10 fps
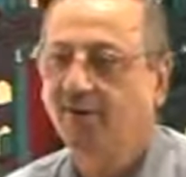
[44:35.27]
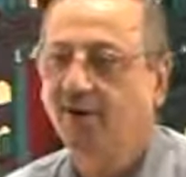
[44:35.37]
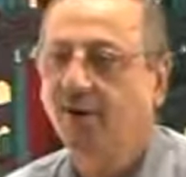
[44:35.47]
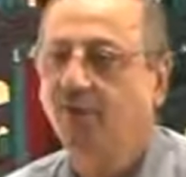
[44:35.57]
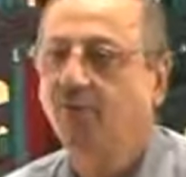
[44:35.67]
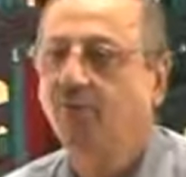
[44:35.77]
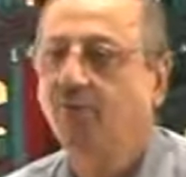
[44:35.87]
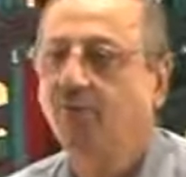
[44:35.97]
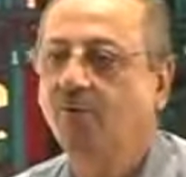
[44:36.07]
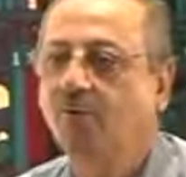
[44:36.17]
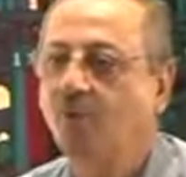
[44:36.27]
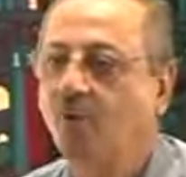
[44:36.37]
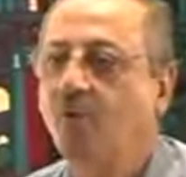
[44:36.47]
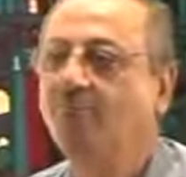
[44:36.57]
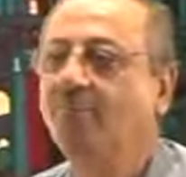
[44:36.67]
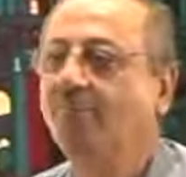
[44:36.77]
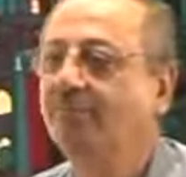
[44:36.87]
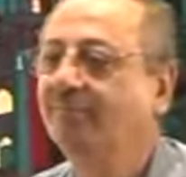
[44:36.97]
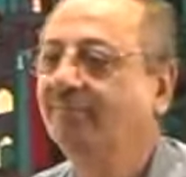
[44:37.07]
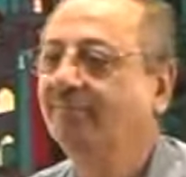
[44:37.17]
Love whom?
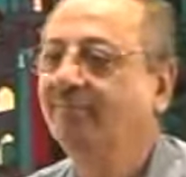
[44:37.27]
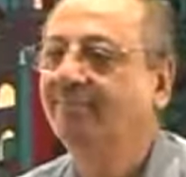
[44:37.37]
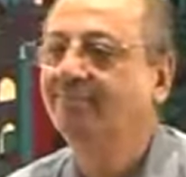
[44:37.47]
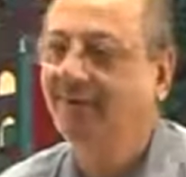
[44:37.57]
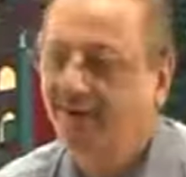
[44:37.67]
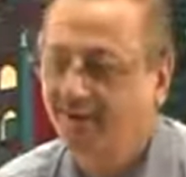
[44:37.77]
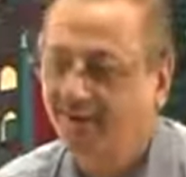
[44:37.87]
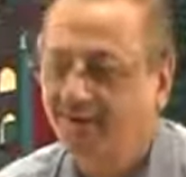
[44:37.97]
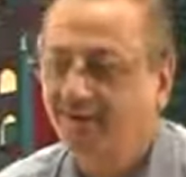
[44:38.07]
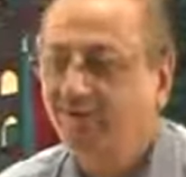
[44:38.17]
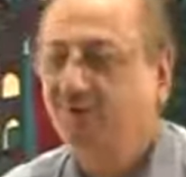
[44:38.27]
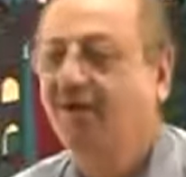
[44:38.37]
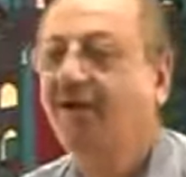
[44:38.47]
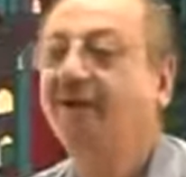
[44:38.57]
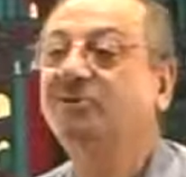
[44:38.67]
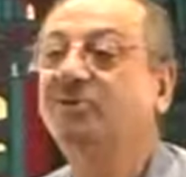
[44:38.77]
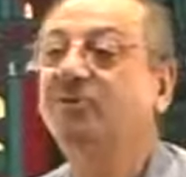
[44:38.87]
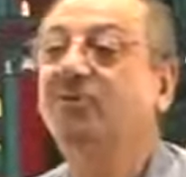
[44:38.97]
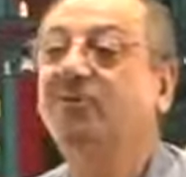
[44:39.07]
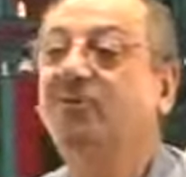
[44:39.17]
Ka. So ka is
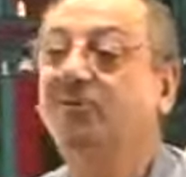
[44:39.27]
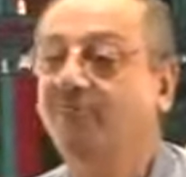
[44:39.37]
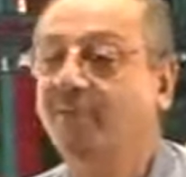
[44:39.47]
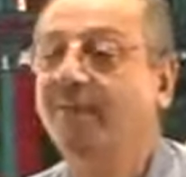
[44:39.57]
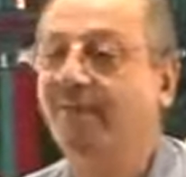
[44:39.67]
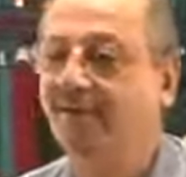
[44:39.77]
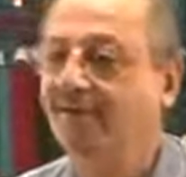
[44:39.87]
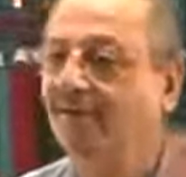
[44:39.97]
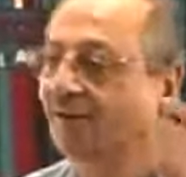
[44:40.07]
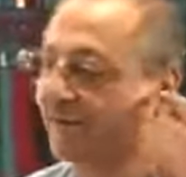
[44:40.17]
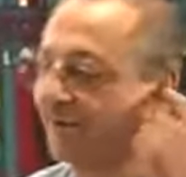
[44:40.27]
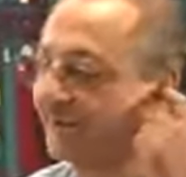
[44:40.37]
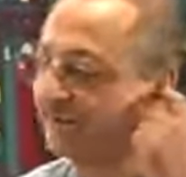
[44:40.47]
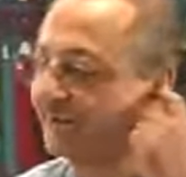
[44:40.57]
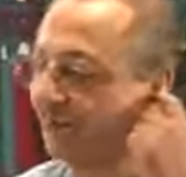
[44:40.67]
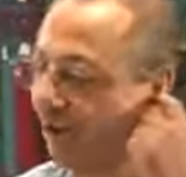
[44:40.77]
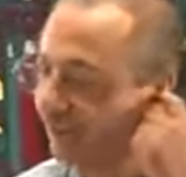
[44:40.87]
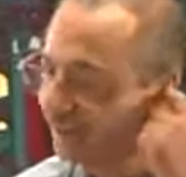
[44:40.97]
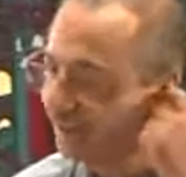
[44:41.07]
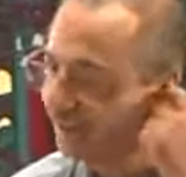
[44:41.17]
your mafulun bihi. Ka is an
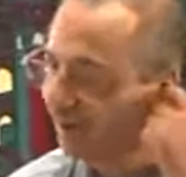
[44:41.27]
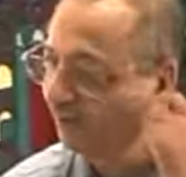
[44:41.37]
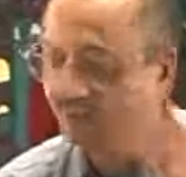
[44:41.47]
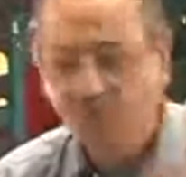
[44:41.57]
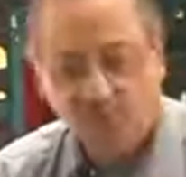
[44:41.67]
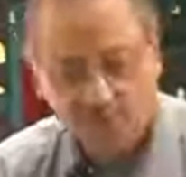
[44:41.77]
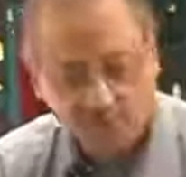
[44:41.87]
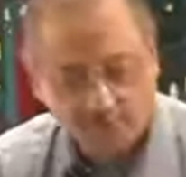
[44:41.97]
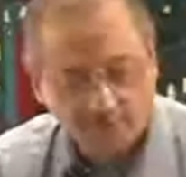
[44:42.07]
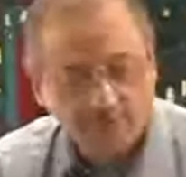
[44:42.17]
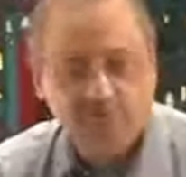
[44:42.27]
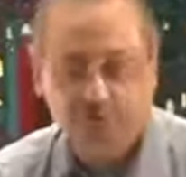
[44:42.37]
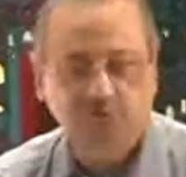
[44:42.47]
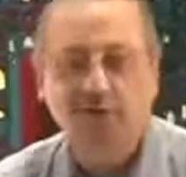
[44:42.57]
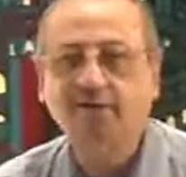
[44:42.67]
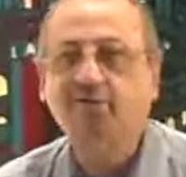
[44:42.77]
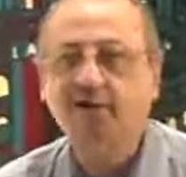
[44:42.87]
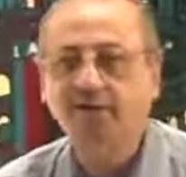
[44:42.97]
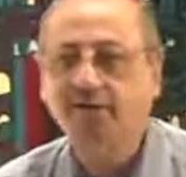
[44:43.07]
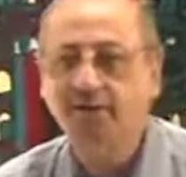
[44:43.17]
object of. Would you like to
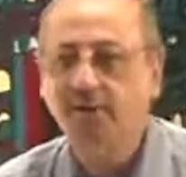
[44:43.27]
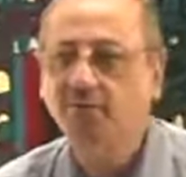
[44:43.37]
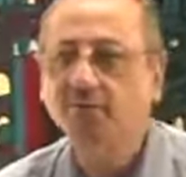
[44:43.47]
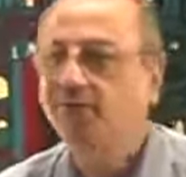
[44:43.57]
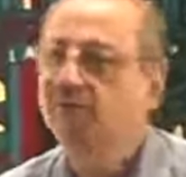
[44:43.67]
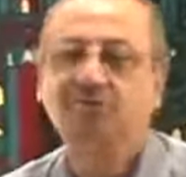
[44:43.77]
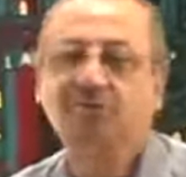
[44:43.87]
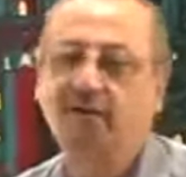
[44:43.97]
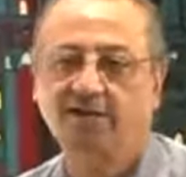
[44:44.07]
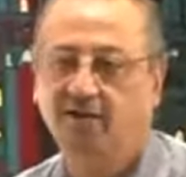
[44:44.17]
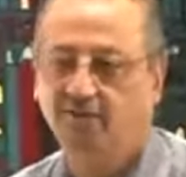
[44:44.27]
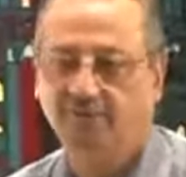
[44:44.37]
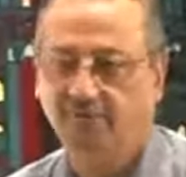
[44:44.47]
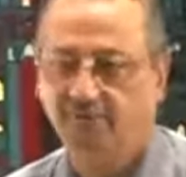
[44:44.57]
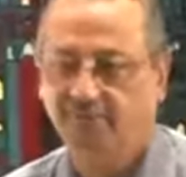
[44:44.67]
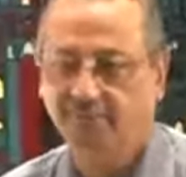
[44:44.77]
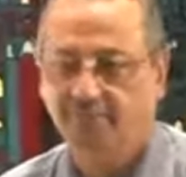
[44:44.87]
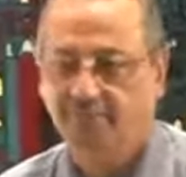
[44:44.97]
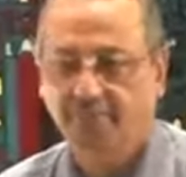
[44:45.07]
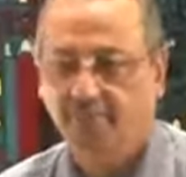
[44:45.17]
write it down? Just write down that.
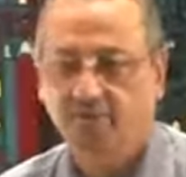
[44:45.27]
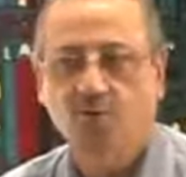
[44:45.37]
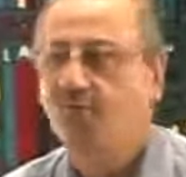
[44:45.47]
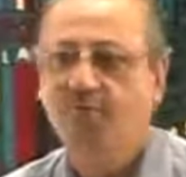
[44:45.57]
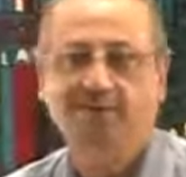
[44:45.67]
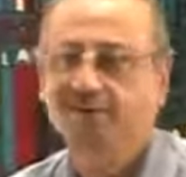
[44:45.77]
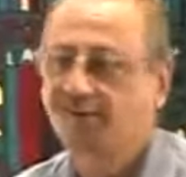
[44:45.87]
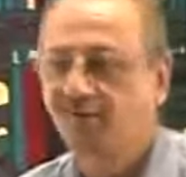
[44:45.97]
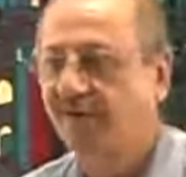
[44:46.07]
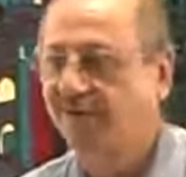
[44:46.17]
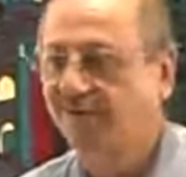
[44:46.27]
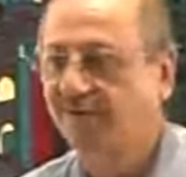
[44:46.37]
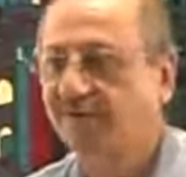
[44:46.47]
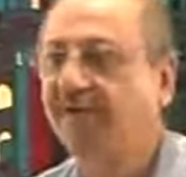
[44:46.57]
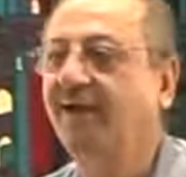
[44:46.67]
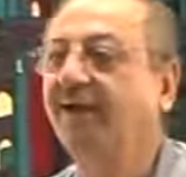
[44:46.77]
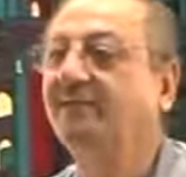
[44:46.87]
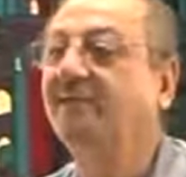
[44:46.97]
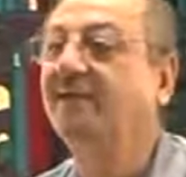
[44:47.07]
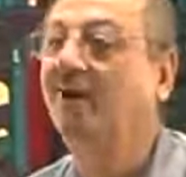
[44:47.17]
No further explanation. Ka
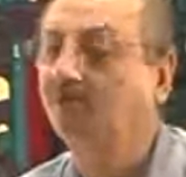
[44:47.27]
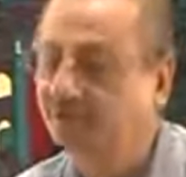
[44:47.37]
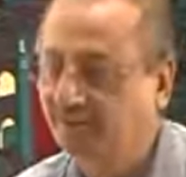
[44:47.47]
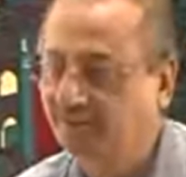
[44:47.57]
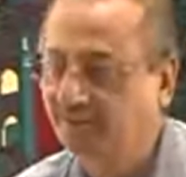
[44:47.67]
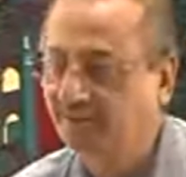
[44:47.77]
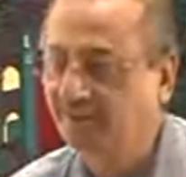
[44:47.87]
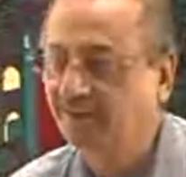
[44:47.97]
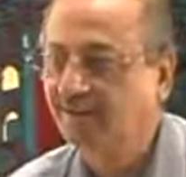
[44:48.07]
is an object.